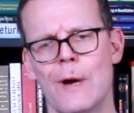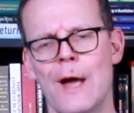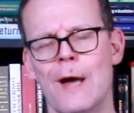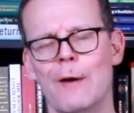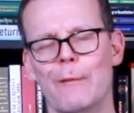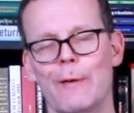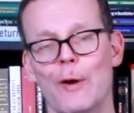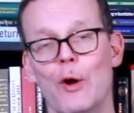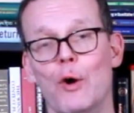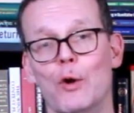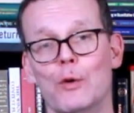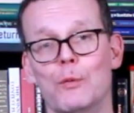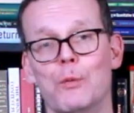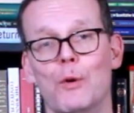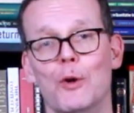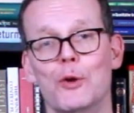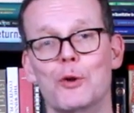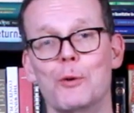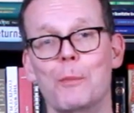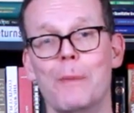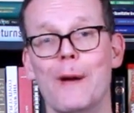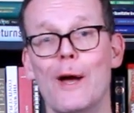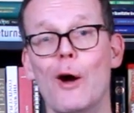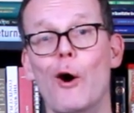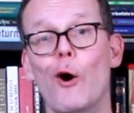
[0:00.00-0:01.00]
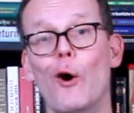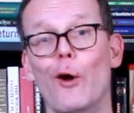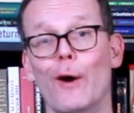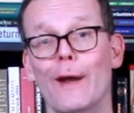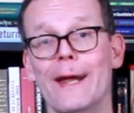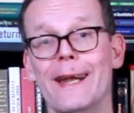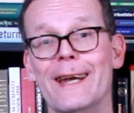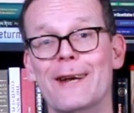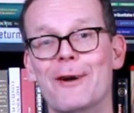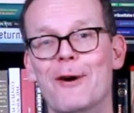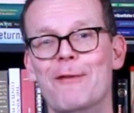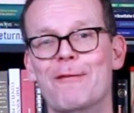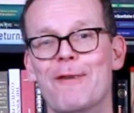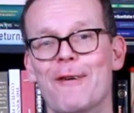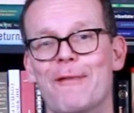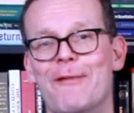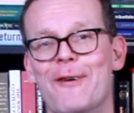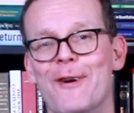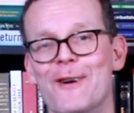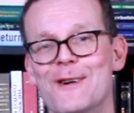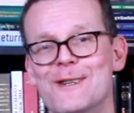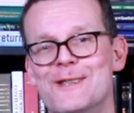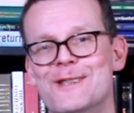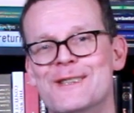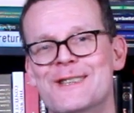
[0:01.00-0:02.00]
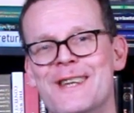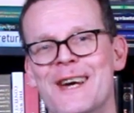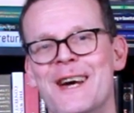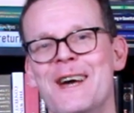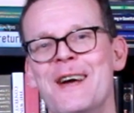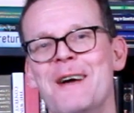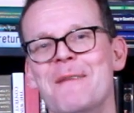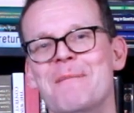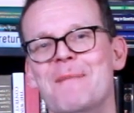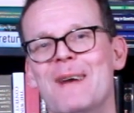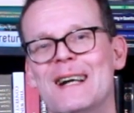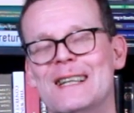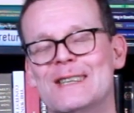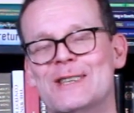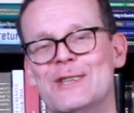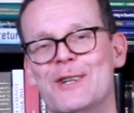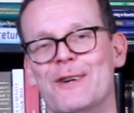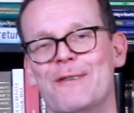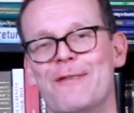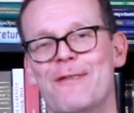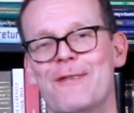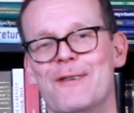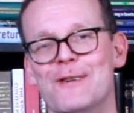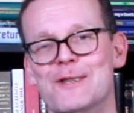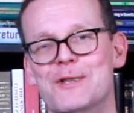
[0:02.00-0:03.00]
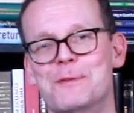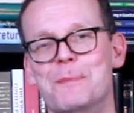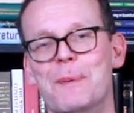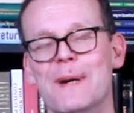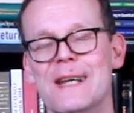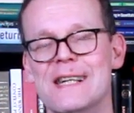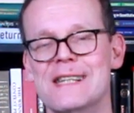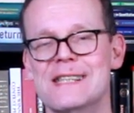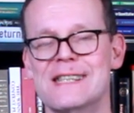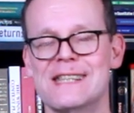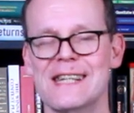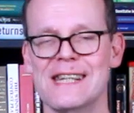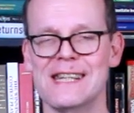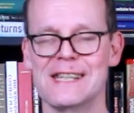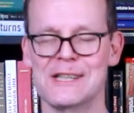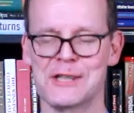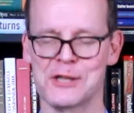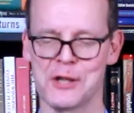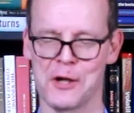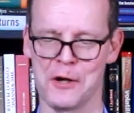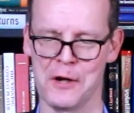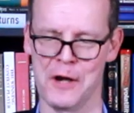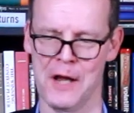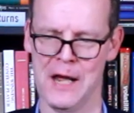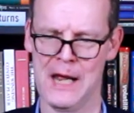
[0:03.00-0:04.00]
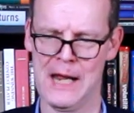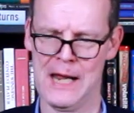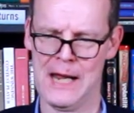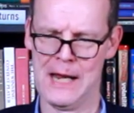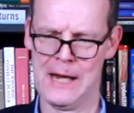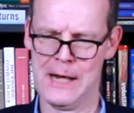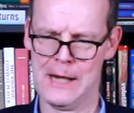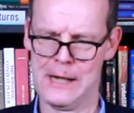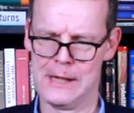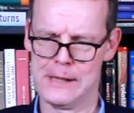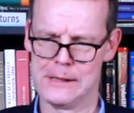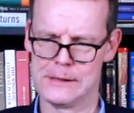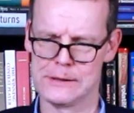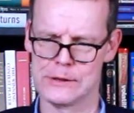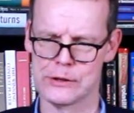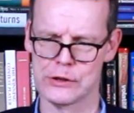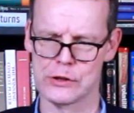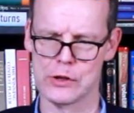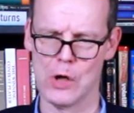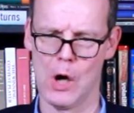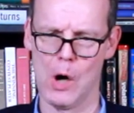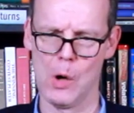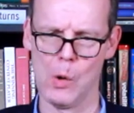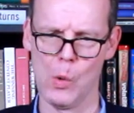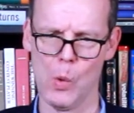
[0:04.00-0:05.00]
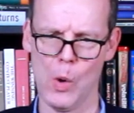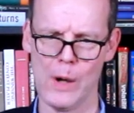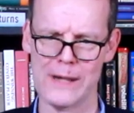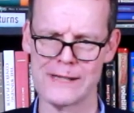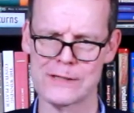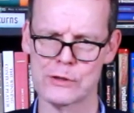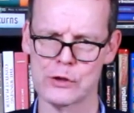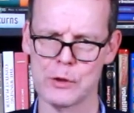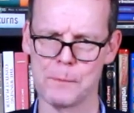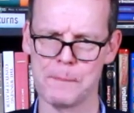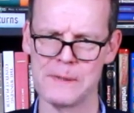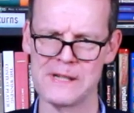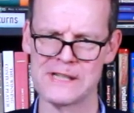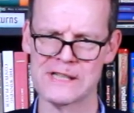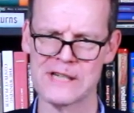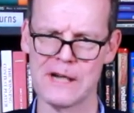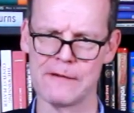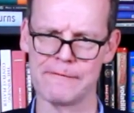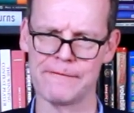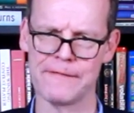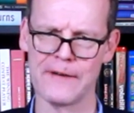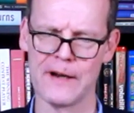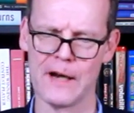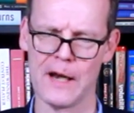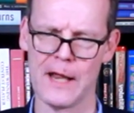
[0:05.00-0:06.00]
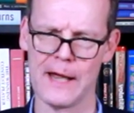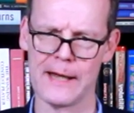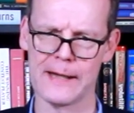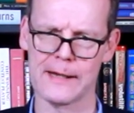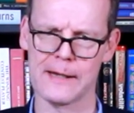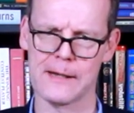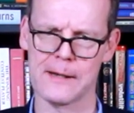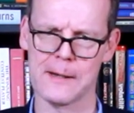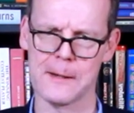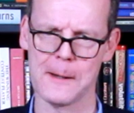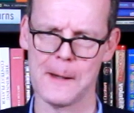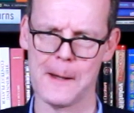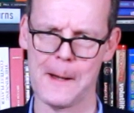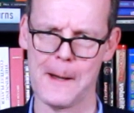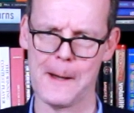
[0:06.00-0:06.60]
We don't want to be all in on the first match of spring season. So it should be something like